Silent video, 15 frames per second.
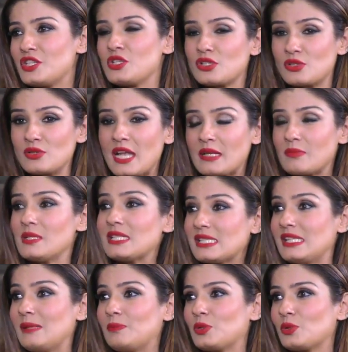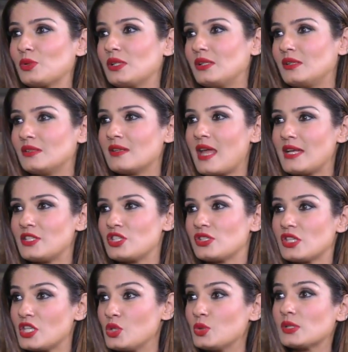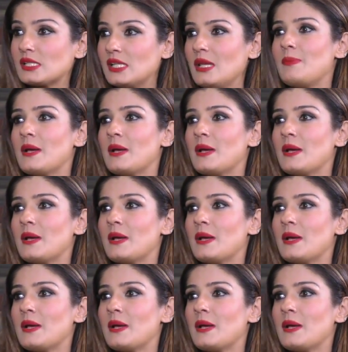She used to let me sleep through the night. She said, you sleep